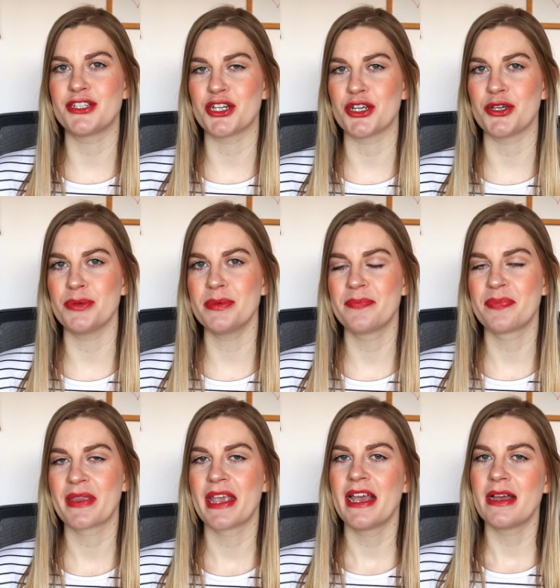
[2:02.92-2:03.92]
the tube.
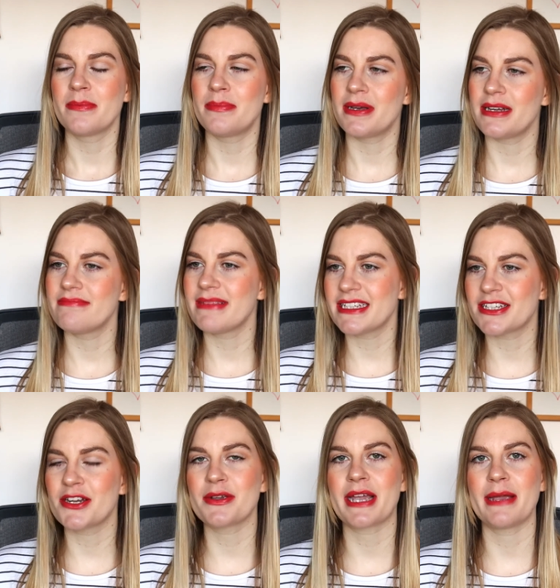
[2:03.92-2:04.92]
But it's
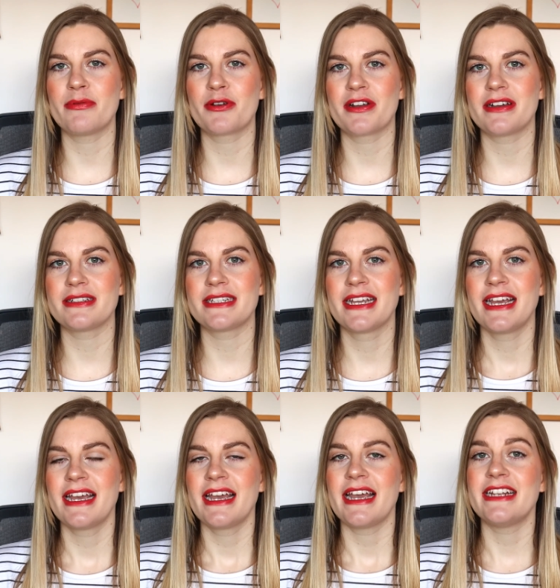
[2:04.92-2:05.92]
an okay product
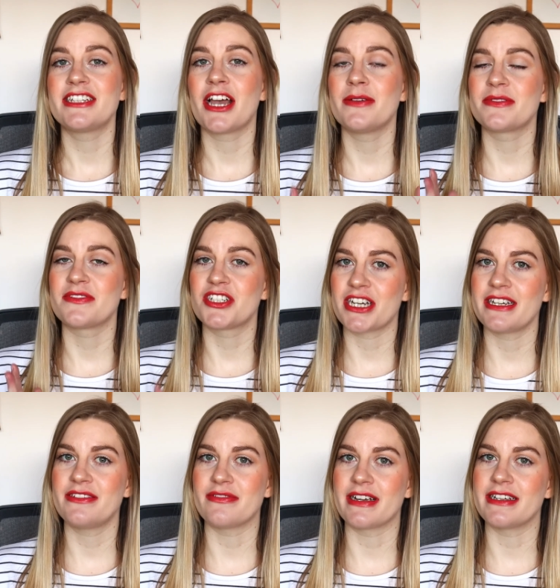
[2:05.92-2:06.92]
in terms of
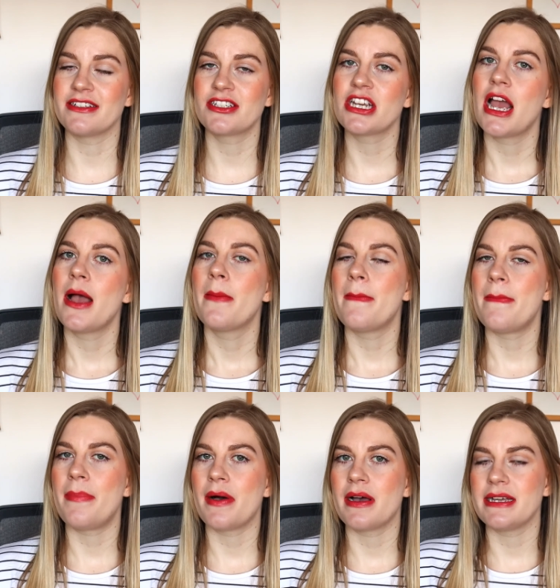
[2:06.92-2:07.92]
shade range,
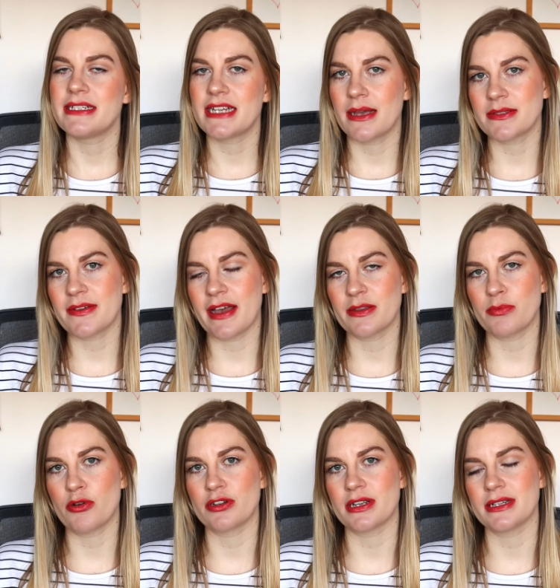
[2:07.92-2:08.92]
but in terms of how the
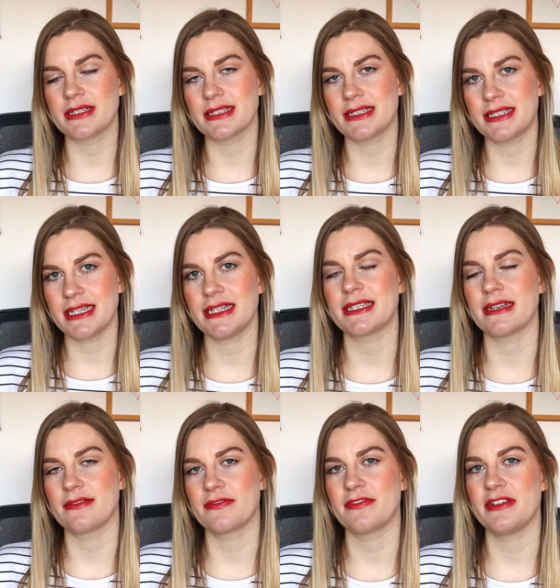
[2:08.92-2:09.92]
product sits
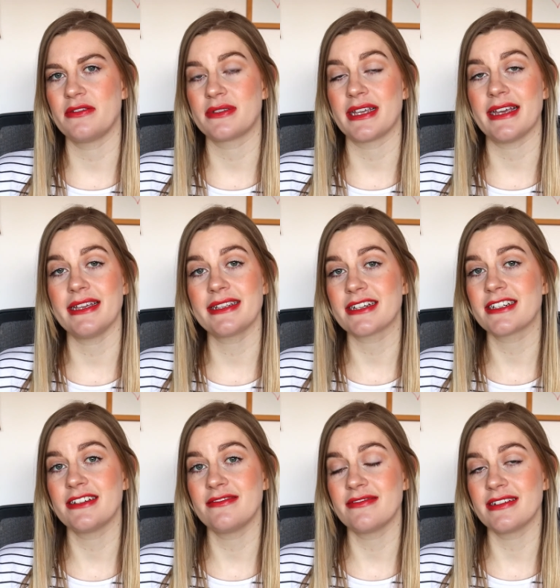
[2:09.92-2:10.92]
and feels, it is
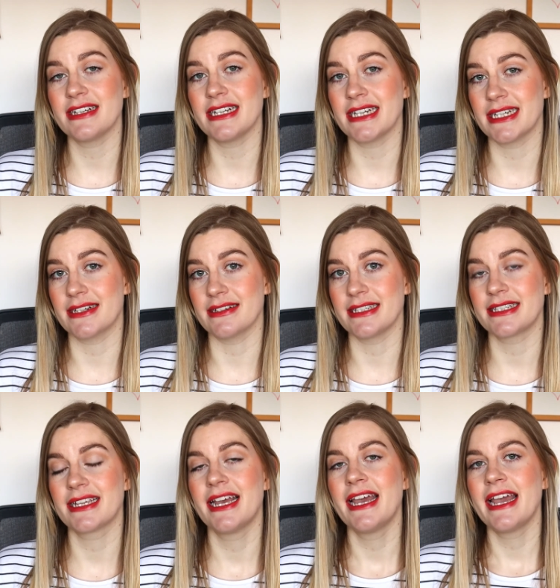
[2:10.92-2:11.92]
actually really nice.